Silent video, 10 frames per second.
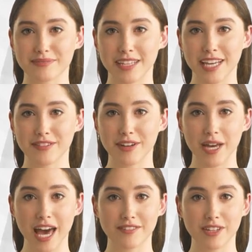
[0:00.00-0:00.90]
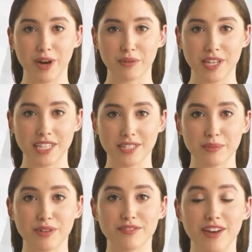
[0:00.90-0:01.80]
If you haven't already, you
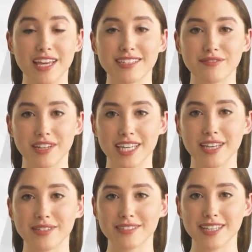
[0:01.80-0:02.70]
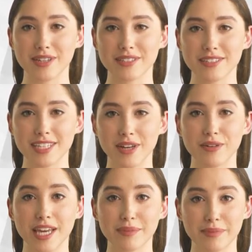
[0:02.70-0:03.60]
will find the videos in our
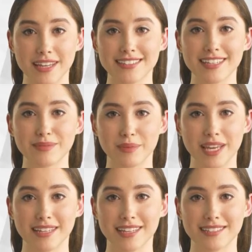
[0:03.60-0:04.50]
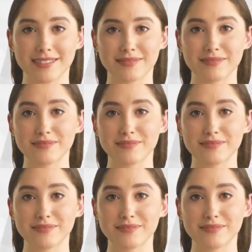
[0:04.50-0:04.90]
CRA Basics playlist.